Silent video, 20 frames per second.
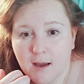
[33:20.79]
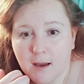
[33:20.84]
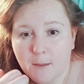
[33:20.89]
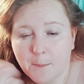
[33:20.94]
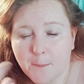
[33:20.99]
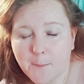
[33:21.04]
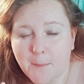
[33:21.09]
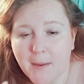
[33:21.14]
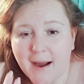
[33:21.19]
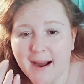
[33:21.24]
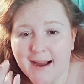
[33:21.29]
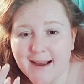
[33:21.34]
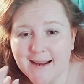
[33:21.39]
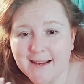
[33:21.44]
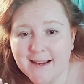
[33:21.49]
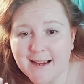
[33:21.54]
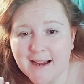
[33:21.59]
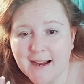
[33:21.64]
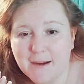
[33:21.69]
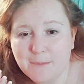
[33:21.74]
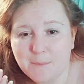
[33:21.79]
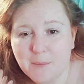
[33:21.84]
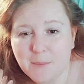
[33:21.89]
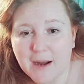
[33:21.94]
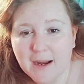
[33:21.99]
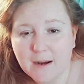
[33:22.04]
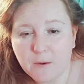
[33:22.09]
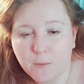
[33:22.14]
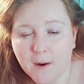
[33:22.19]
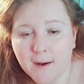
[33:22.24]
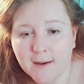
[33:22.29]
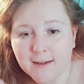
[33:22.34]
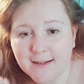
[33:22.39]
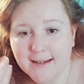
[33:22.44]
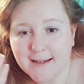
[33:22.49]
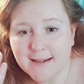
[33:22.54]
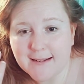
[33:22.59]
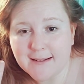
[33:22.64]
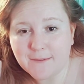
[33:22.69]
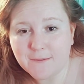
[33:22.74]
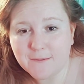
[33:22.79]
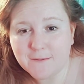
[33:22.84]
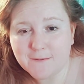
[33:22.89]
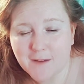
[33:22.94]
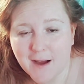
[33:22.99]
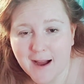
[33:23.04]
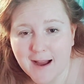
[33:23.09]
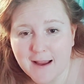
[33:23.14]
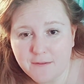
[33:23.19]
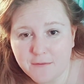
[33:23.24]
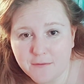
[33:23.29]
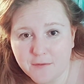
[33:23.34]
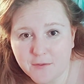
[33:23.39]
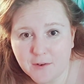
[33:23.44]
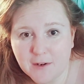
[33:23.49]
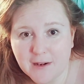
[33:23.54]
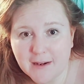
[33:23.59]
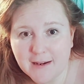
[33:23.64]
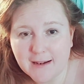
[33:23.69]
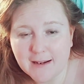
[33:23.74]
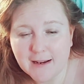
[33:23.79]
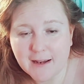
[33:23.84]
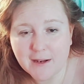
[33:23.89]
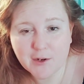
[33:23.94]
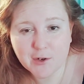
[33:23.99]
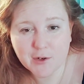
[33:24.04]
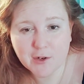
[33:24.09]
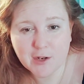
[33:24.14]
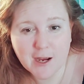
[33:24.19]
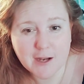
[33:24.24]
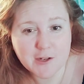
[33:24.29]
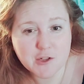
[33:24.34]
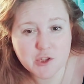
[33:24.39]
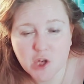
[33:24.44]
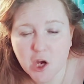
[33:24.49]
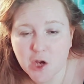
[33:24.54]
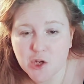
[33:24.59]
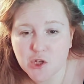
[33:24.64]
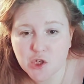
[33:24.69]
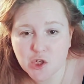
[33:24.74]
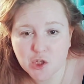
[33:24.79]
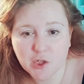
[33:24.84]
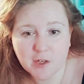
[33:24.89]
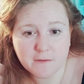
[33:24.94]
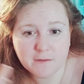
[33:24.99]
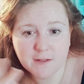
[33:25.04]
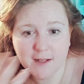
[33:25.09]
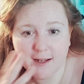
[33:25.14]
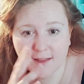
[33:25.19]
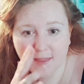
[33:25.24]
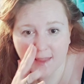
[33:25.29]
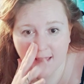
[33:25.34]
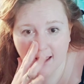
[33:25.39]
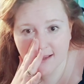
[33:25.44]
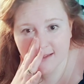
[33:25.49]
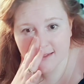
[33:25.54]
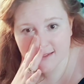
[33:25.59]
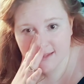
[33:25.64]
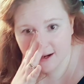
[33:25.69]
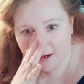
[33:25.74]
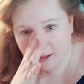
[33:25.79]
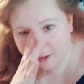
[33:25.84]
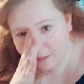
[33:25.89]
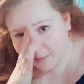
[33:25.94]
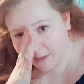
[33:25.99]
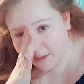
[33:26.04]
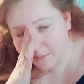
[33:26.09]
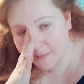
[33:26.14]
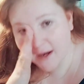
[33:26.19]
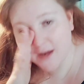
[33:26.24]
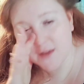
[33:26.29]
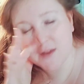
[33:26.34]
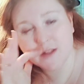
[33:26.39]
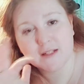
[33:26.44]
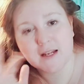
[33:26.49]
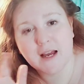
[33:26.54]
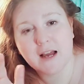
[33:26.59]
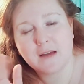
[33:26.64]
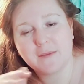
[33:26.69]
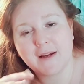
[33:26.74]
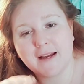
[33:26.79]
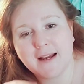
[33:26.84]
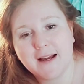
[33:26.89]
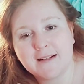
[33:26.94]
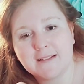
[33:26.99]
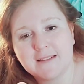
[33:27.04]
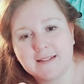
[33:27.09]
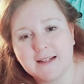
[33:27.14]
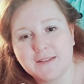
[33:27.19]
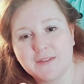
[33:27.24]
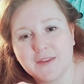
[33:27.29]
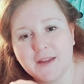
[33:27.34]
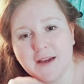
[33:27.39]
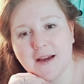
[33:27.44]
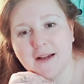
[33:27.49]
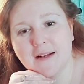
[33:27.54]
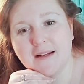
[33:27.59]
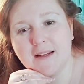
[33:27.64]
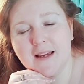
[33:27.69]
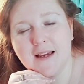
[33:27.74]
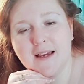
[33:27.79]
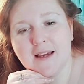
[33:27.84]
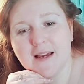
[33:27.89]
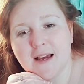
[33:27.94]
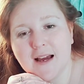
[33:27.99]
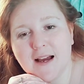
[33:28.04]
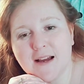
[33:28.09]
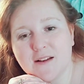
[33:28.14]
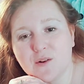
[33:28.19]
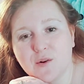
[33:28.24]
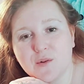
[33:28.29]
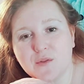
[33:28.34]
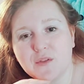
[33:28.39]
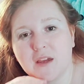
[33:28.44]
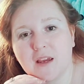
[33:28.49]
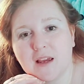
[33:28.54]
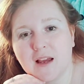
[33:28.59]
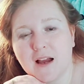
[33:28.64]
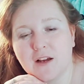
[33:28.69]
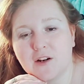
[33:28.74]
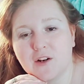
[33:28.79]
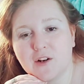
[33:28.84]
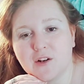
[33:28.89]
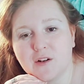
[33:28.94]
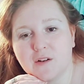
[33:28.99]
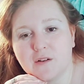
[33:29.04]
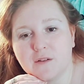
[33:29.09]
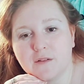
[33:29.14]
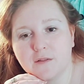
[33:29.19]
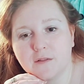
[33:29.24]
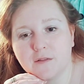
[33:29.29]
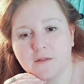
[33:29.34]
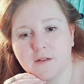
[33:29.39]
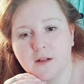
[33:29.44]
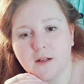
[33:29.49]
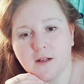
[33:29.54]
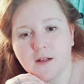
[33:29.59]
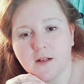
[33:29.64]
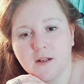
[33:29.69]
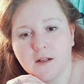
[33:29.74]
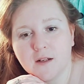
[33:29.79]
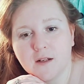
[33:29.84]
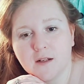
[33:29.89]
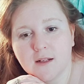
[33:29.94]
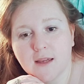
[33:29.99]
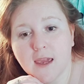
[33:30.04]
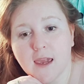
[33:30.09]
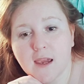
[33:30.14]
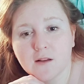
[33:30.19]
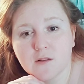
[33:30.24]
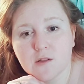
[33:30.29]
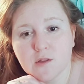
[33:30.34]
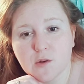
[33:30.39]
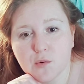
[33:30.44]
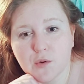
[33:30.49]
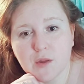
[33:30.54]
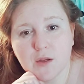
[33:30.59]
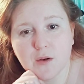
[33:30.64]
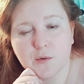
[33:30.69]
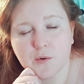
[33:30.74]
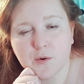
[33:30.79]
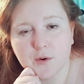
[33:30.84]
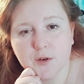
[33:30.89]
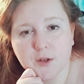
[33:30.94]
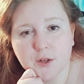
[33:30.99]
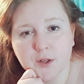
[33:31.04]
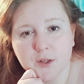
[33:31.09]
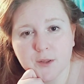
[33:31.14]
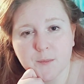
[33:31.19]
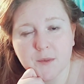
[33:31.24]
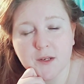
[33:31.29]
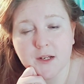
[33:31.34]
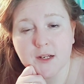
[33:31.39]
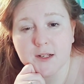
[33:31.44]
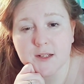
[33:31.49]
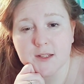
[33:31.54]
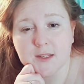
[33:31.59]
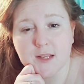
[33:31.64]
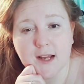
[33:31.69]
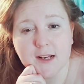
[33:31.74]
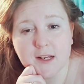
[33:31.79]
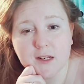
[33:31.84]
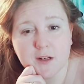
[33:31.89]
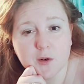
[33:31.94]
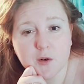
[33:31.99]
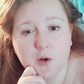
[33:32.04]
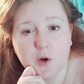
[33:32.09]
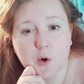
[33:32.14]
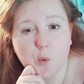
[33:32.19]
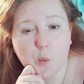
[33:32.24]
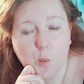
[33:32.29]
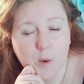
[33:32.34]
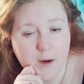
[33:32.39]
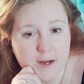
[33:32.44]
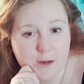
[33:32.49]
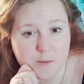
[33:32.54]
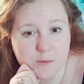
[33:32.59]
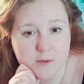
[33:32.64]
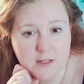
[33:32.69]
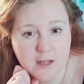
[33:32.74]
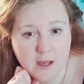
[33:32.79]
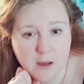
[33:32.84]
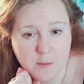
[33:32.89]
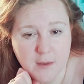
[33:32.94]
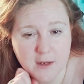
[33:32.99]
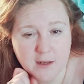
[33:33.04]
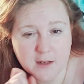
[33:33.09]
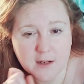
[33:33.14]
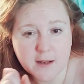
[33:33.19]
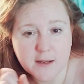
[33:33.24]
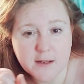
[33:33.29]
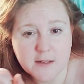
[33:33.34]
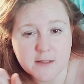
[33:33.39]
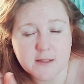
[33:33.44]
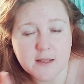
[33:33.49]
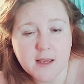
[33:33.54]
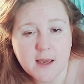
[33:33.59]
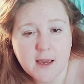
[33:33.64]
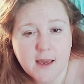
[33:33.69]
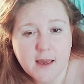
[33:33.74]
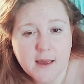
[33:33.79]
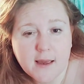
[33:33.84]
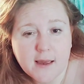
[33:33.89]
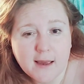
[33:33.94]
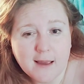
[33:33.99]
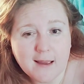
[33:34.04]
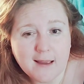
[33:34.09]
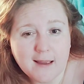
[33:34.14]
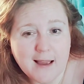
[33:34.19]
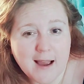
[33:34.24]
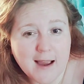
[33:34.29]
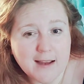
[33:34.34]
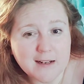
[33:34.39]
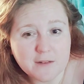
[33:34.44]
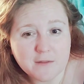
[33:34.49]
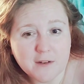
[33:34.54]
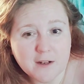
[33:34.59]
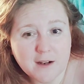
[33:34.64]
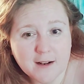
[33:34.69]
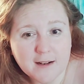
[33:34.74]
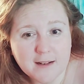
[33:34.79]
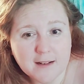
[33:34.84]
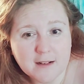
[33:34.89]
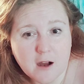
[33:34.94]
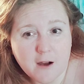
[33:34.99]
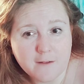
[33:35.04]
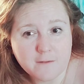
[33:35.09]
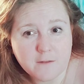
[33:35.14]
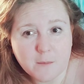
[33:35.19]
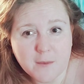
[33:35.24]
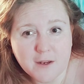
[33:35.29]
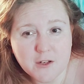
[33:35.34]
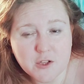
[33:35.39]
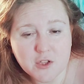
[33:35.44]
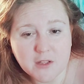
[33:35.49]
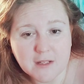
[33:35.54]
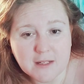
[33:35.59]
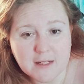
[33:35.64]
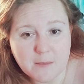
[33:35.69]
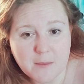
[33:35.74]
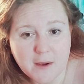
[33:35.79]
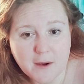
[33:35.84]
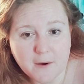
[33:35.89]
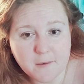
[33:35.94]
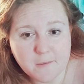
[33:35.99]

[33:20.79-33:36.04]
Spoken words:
buy one get 5 free, and I should have done that sale, but by the time I had done that, I don't think I could have canceled the order, because I didn't know when it was coming, because I never got a confirmation email.